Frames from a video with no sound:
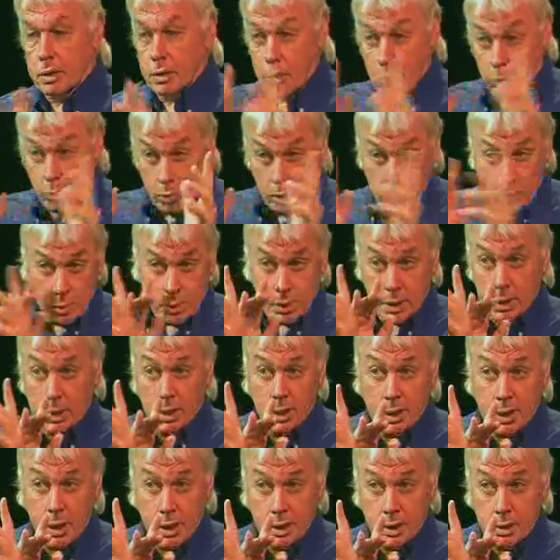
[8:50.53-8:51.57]
And on one
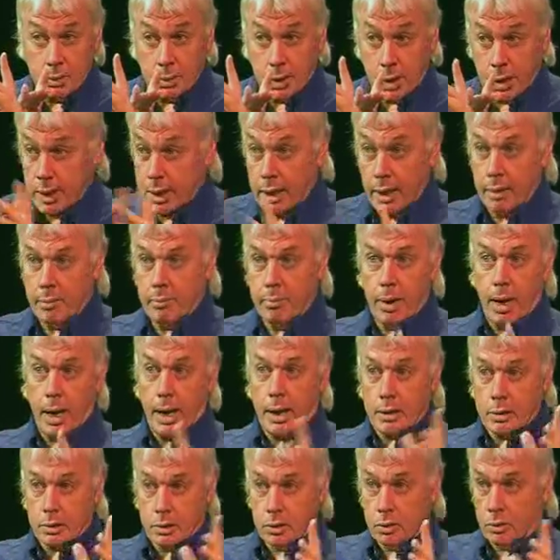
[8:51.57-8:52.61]
occasion when I came
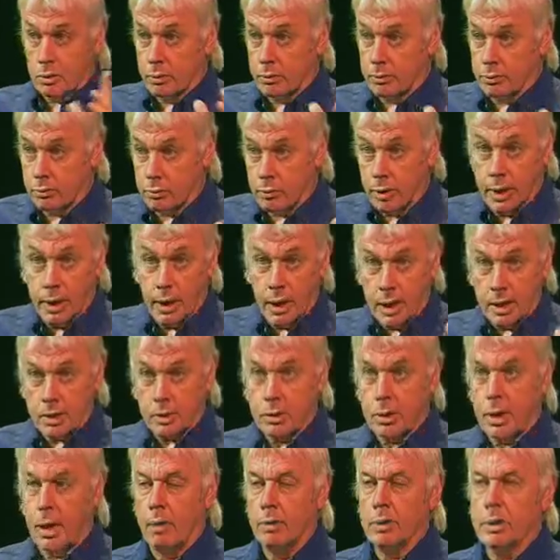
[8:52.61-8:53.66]
back and sort of
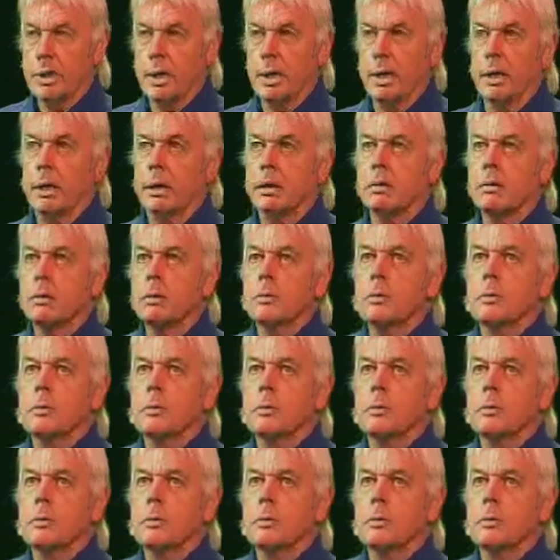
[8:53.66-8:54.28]
realized I was here,